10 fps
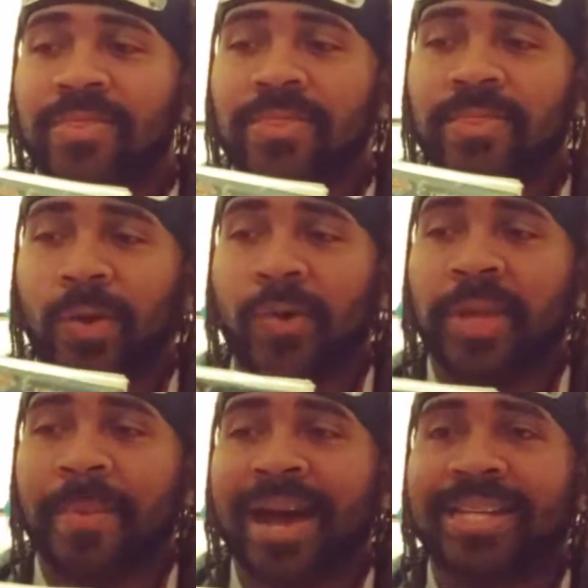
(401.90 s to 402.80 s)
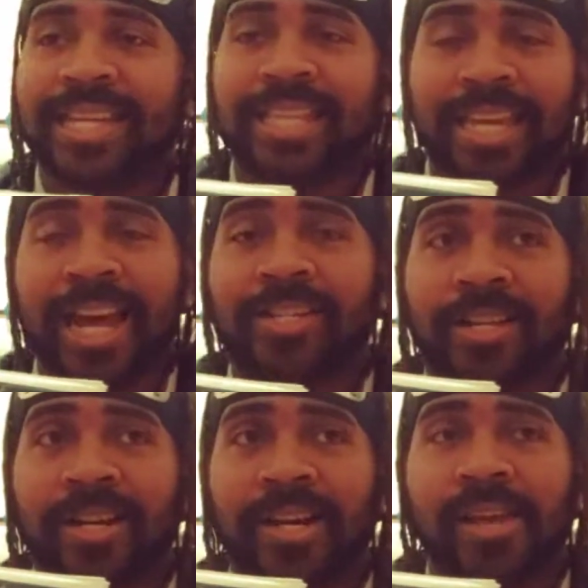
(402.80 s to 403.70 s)
the cool thing about it is like the
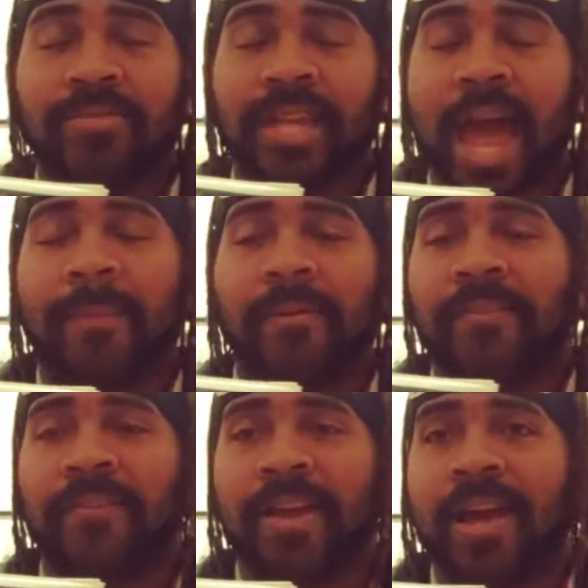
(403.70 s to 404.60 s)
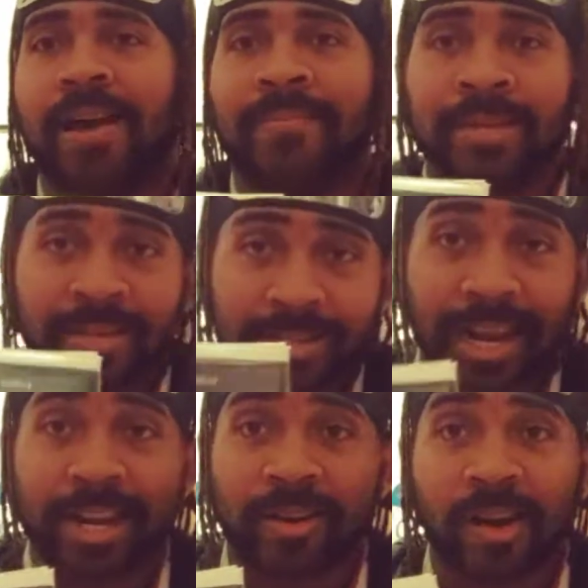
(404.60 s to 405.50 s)
catcher, he was happy for him
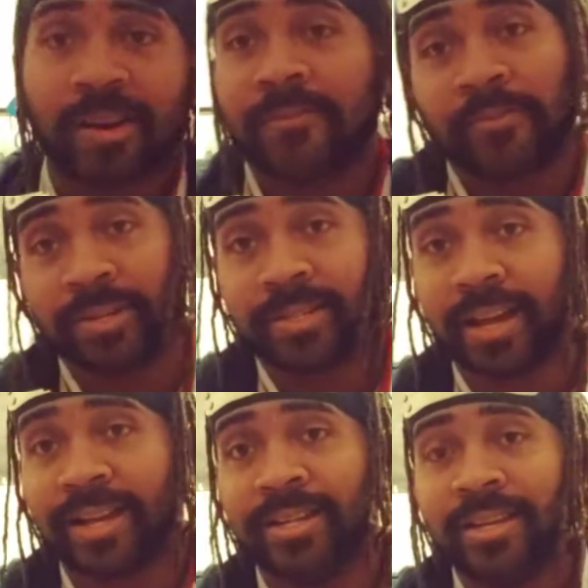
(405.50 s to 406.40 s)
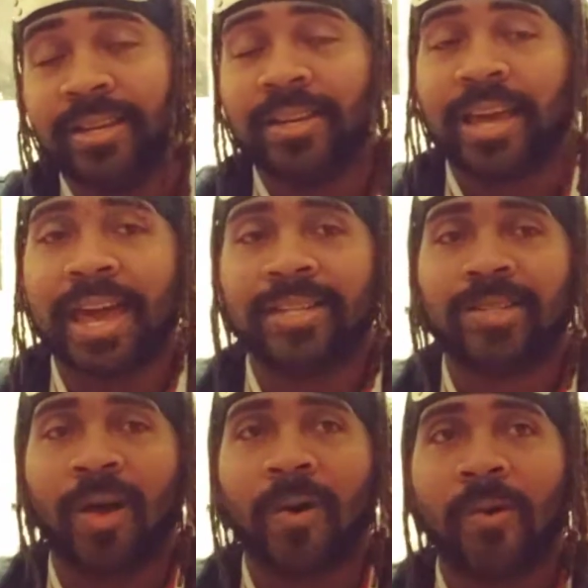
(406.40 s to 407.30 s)
signing an autograph for his son. And
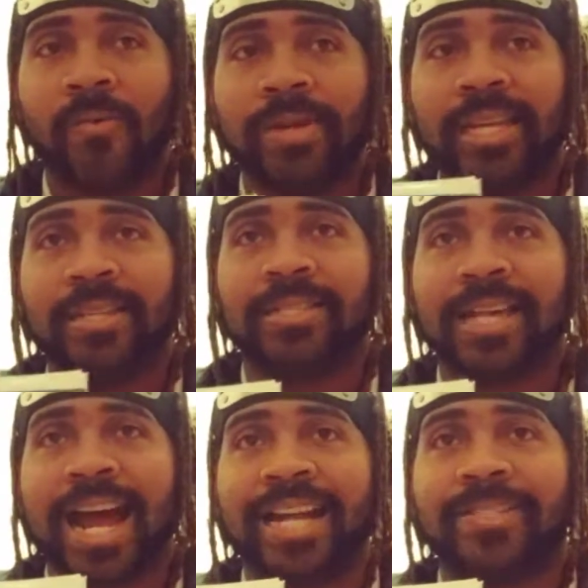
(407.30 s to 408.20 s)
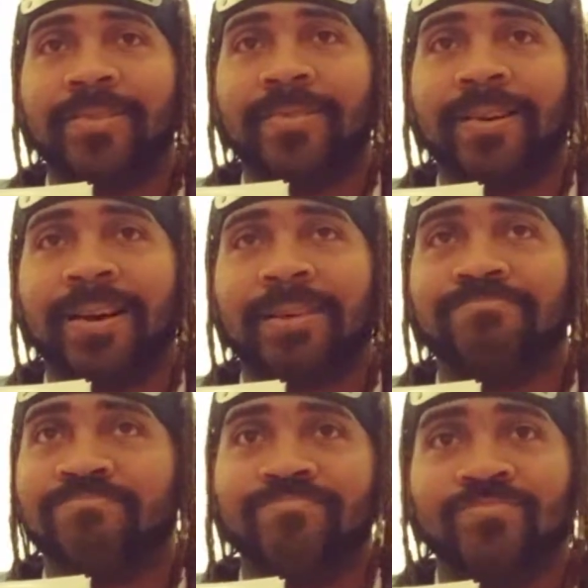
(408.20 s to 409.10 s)
so he decides to
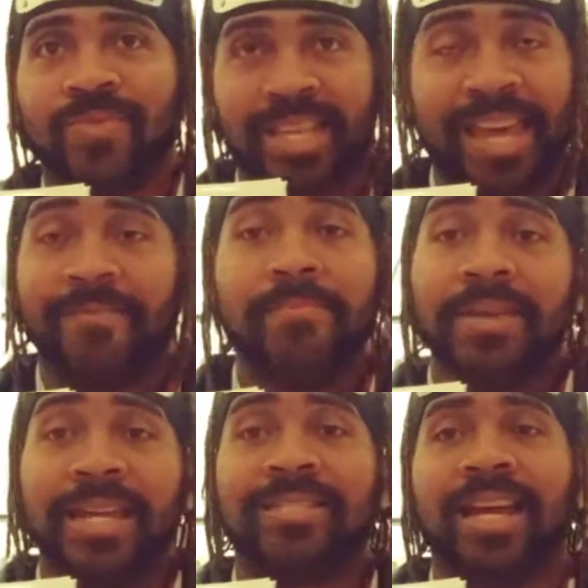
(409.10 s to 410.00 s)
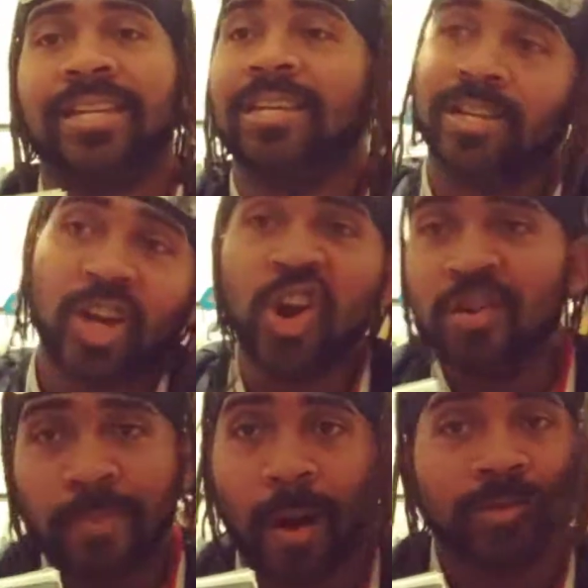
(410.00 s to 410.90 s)
give him hints like
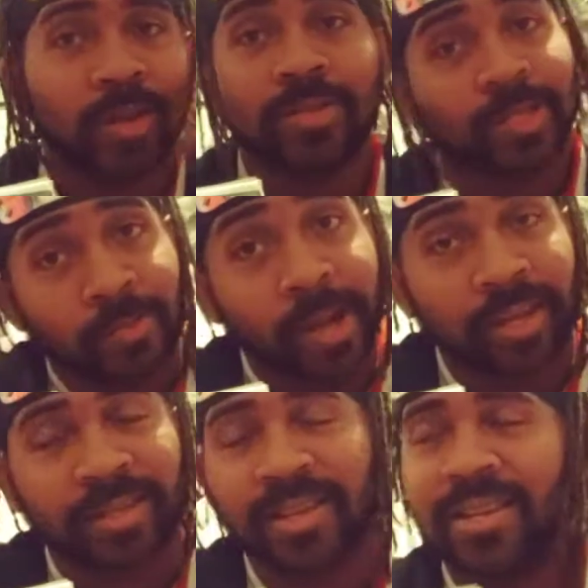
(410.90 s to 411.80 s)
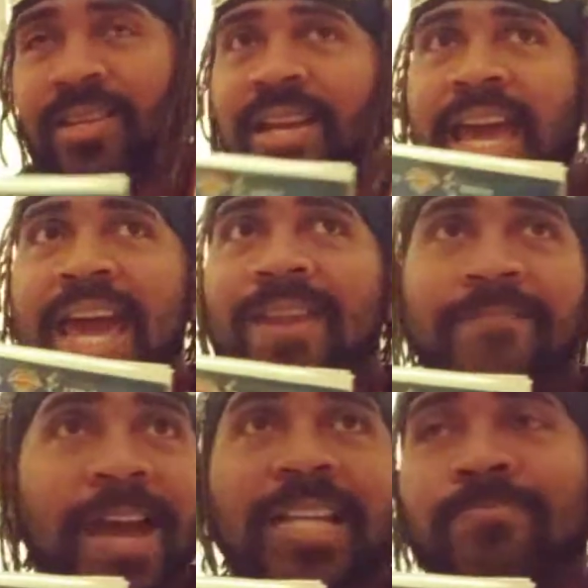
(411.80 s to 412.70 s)
curveball, don't swing, and a
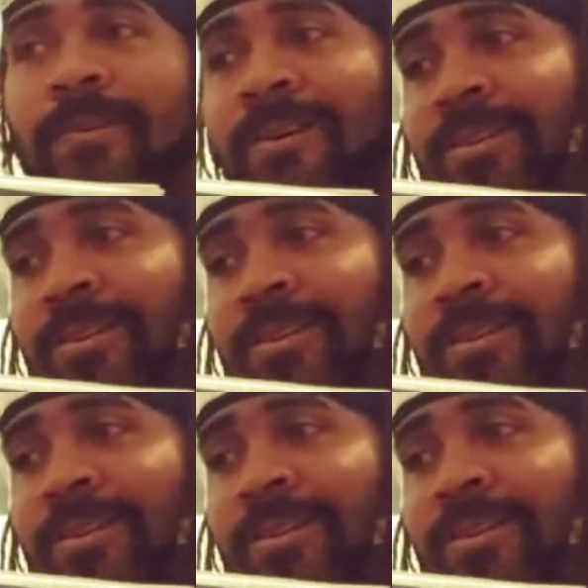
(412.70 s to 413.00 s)
fastball or